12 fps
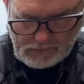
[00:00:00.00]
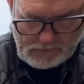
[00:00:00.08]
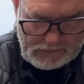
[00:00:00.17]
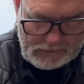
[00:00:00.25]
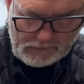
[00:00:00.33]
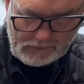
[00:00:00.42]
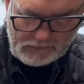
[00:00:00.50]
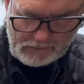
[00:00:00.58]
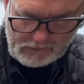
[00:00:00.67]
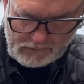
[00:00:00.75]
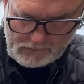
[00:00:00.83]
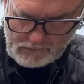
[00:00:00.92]

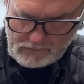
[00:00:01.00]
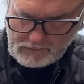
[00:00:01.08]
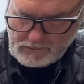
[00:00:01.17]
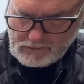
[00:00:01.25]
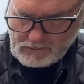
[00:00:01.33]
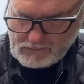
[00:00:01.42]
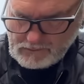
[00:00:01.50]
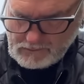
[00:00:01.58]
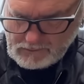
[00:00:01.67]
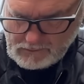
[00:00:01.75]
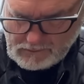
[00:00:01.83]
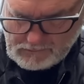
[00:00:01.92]

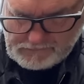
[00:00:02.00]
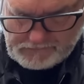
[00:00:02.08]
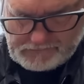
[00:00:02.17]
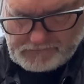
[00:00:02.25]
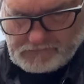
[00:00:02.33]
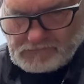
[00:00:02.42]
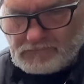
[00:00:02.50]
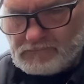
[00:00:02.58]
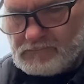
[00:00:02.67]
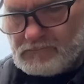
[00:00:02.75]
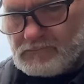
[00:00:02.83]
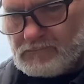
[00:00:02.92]

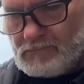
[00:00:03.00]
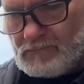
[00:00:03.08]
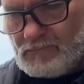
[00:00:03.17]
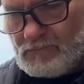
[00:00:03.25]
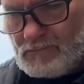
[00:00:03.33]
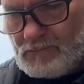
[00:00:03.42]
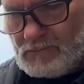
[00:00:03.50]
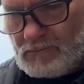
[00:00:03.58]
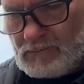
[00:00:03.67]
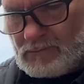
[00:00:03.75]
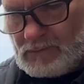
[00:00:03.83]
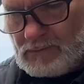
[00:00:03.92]

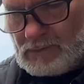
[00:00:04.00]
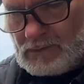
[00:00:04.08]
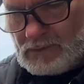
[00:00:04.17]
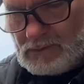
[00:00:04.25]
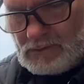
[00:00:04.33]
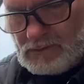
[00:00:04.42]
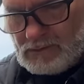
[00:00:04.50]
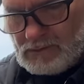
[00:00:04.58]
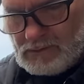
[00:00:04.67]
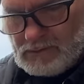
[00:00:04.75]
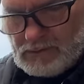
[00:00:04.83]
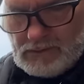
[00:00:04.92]

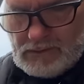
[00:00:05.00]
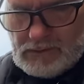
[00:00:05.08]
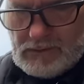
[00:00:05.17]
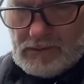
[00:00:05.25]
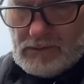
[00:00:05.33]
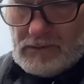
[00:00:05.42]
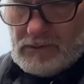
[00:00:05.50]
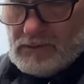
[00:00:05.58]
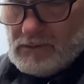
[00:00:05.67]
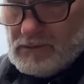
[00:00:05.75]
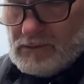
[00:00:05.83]
[no speech]